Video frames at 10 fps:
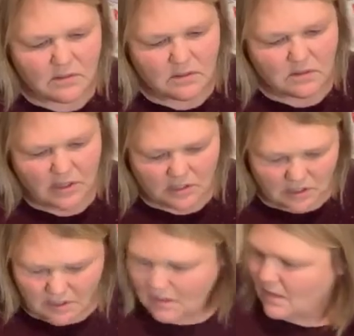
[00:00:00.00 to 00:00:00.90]

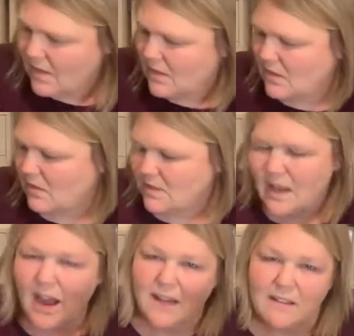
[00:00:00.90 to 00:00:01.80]
stretching it. So it's
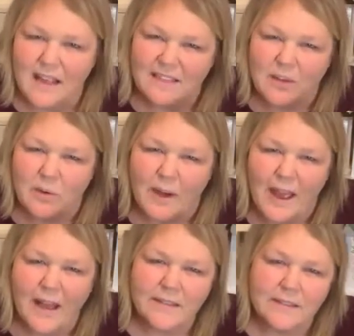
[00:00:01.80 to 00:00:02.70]
kind of like the
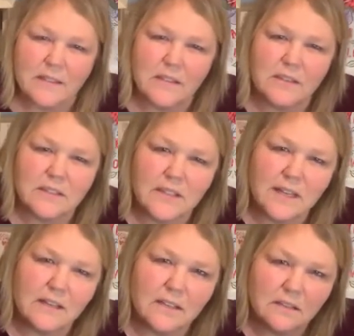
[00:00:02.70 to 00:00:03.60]
grass, you know, as a
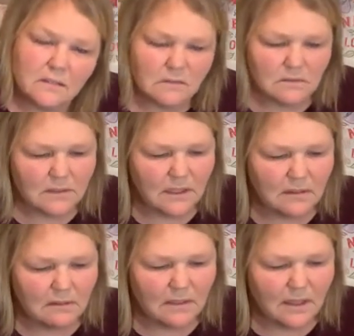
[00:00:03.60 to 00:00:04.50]
carrot. You
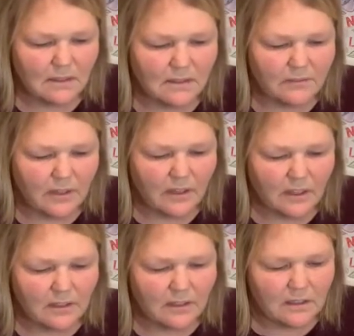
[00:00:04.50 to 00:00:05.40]
know, I don't know if y'all
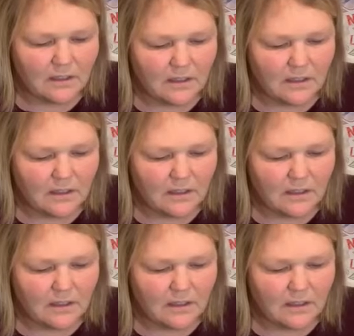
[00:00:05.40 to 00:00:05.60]
get it.